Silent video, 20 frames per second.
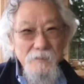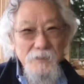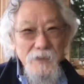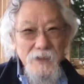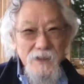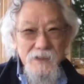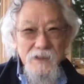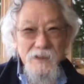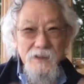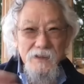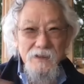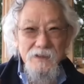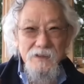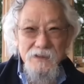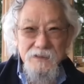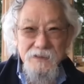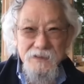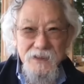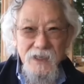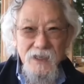But to
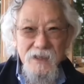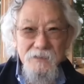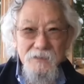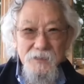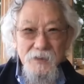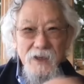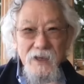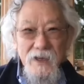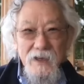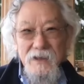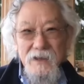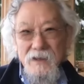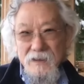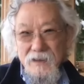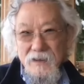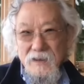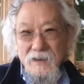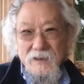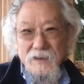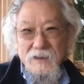celebrate
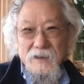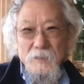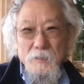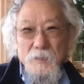the